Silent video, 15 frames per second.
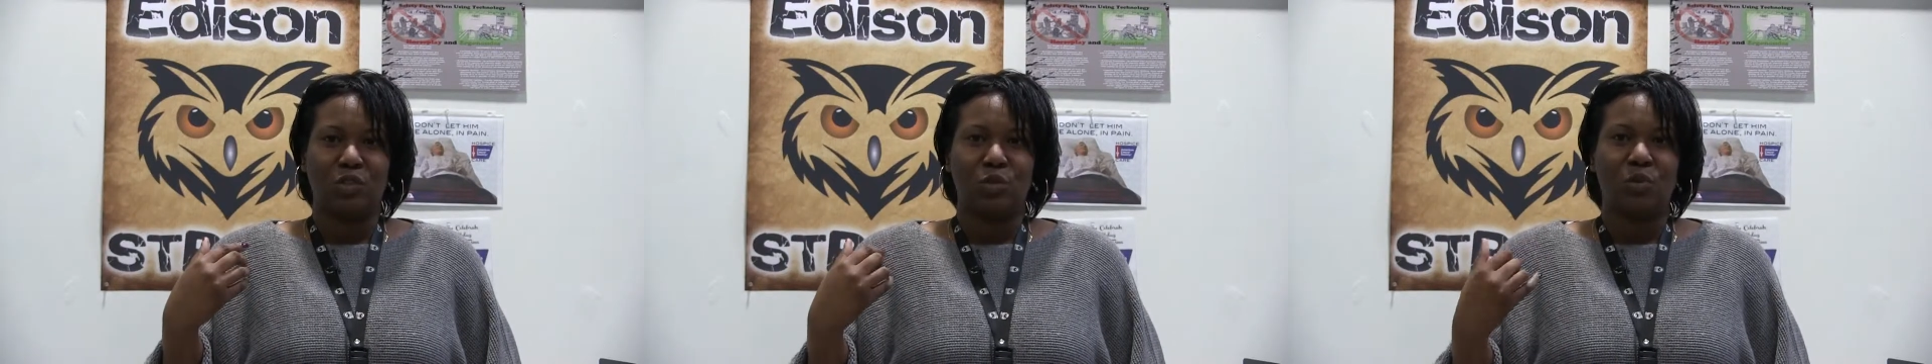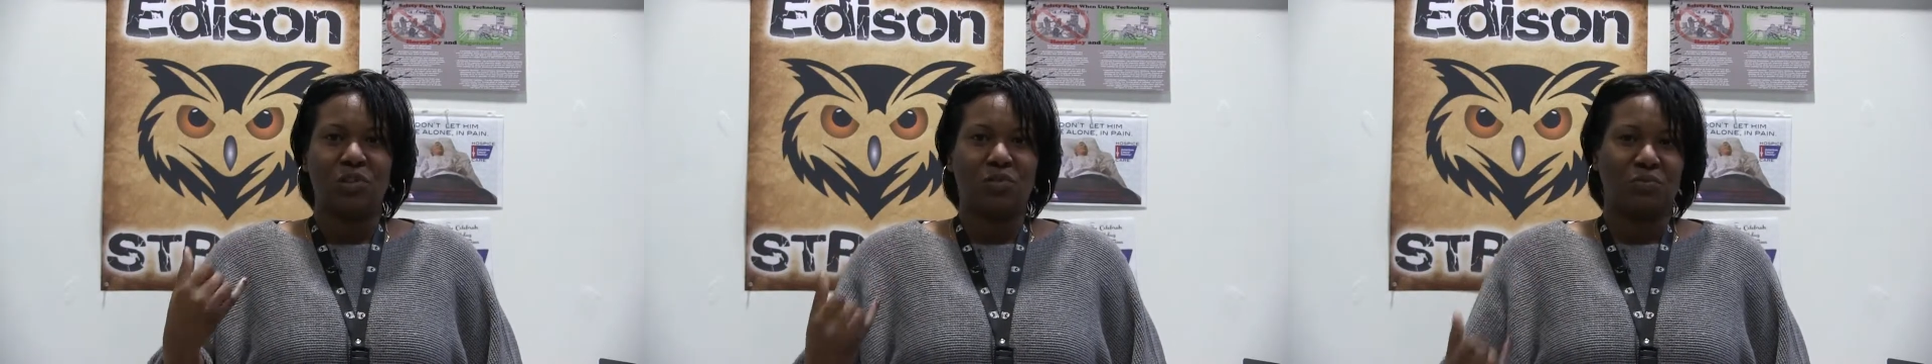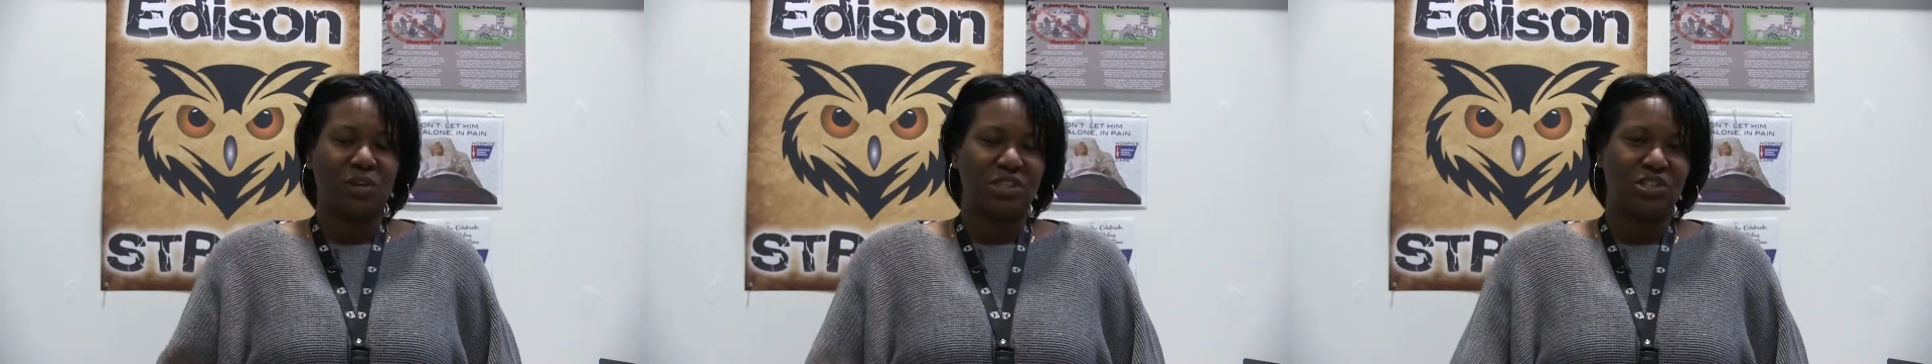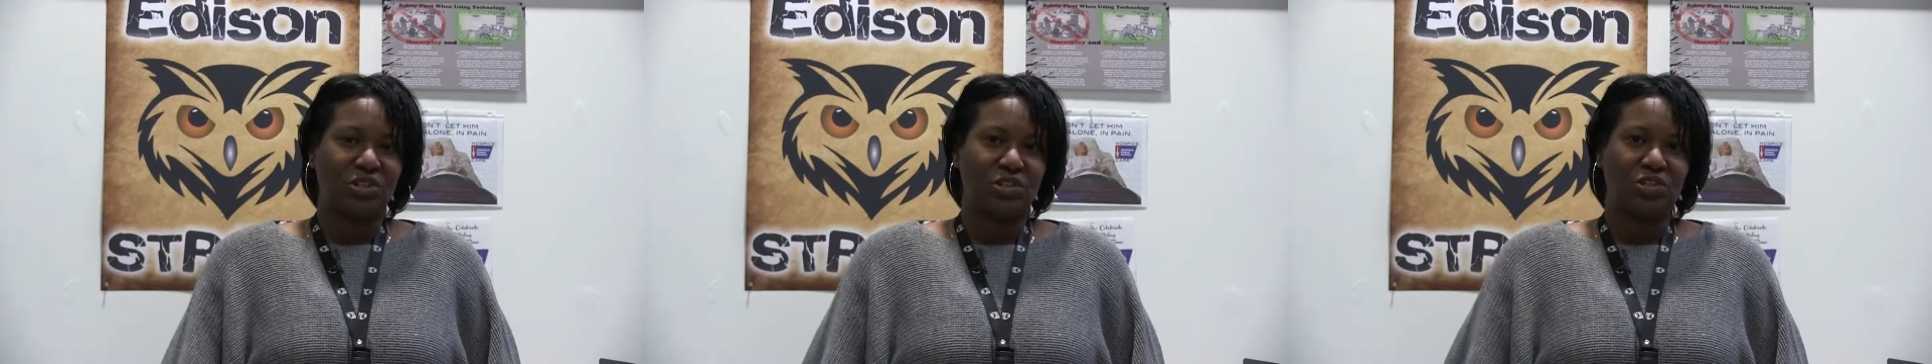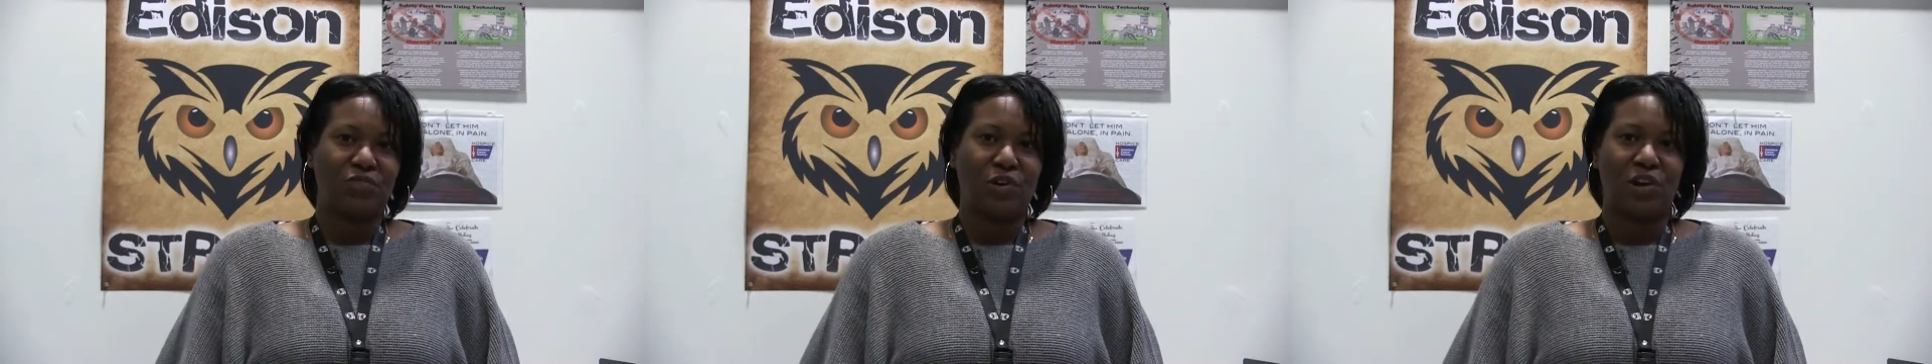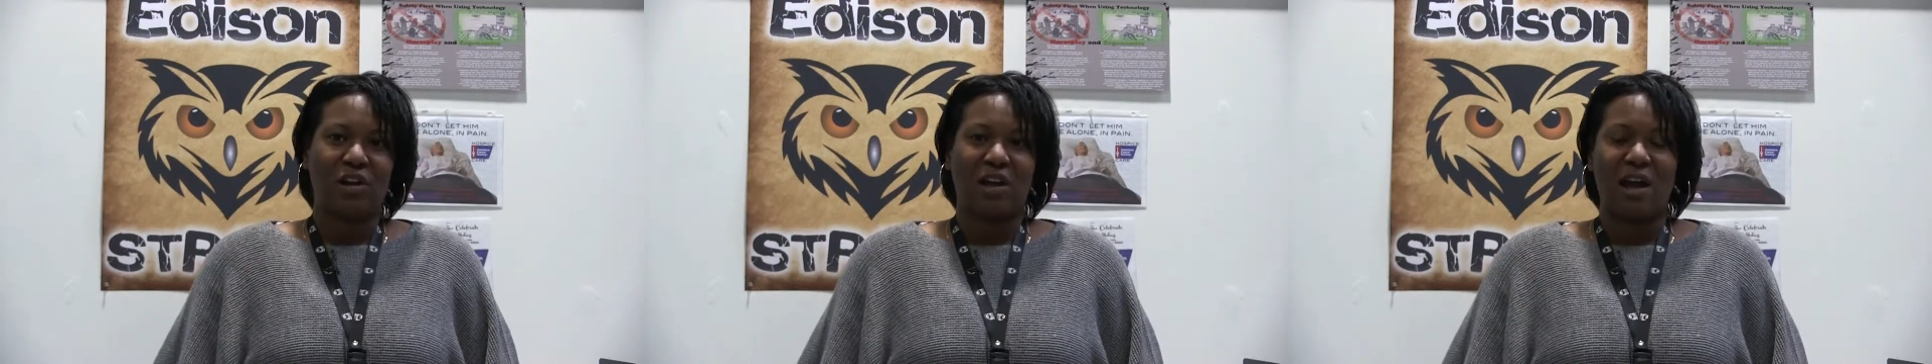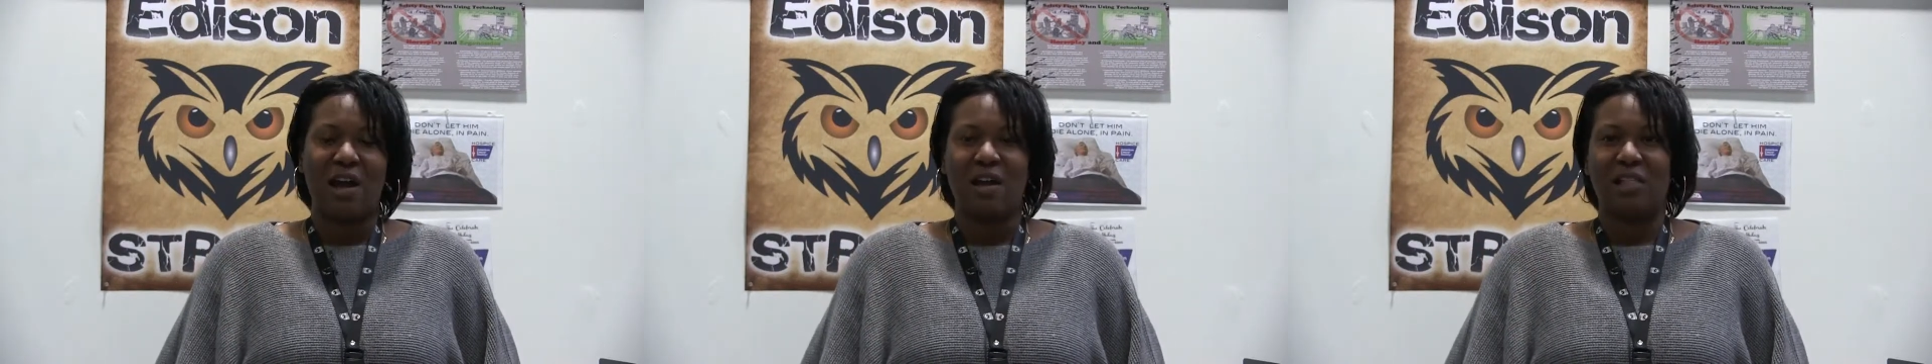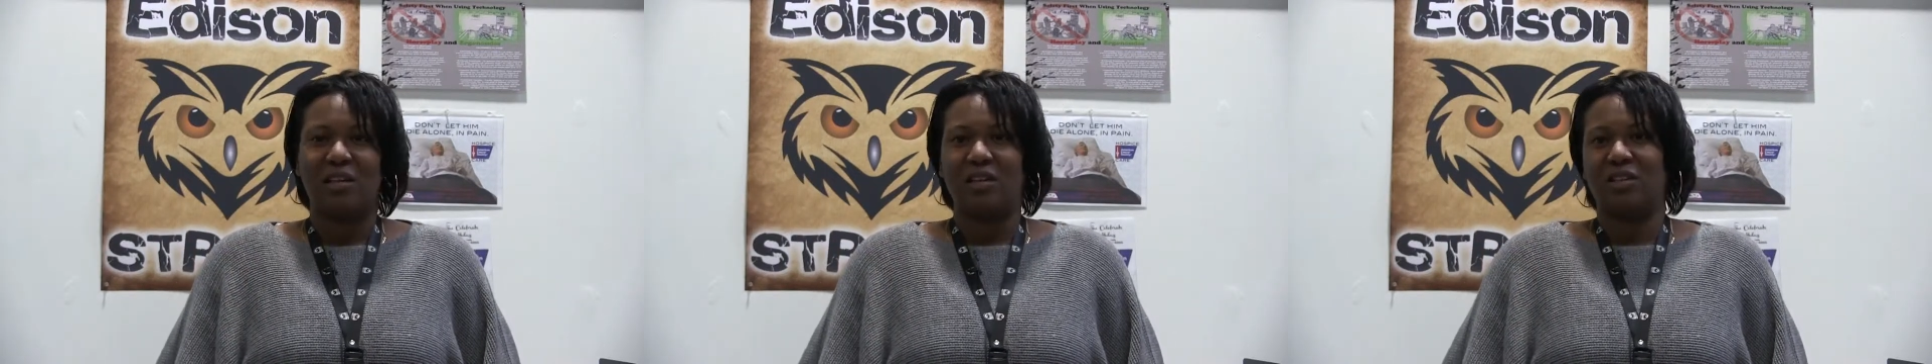doing the research for her
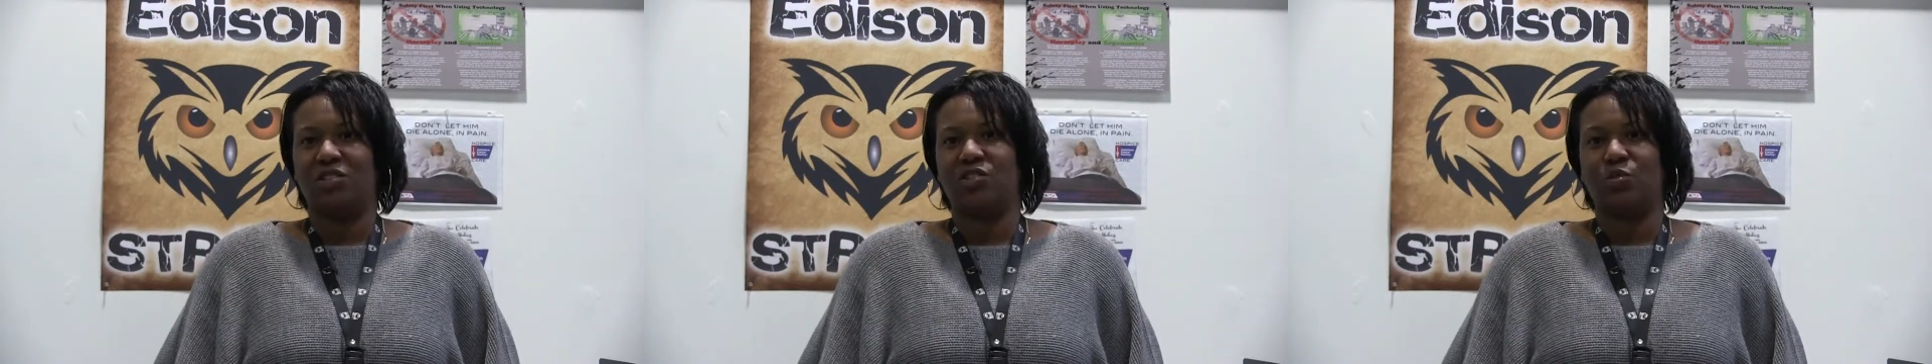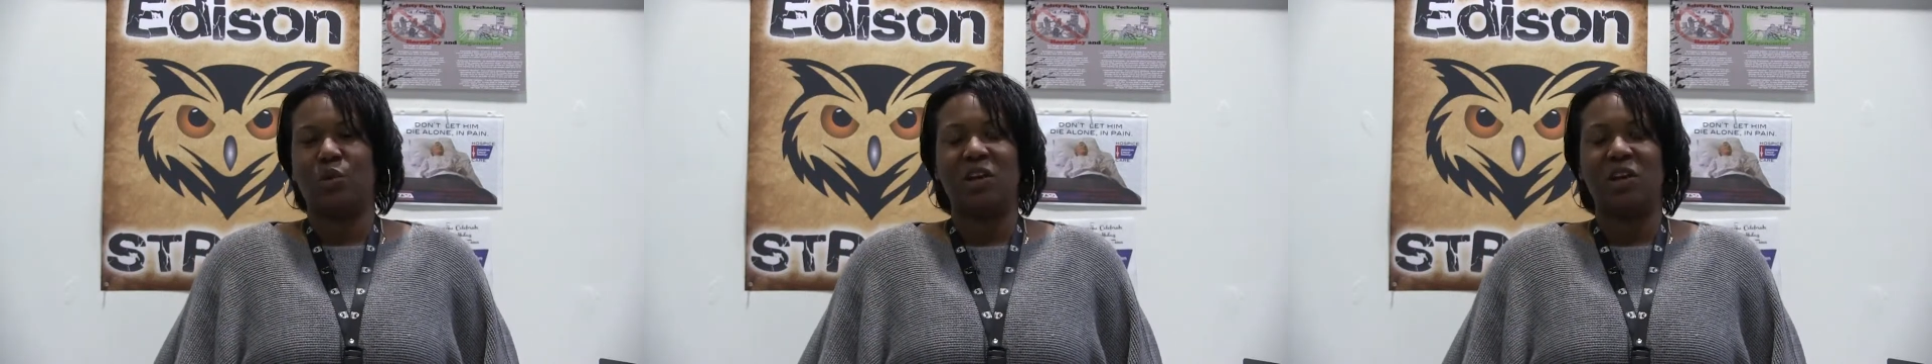college,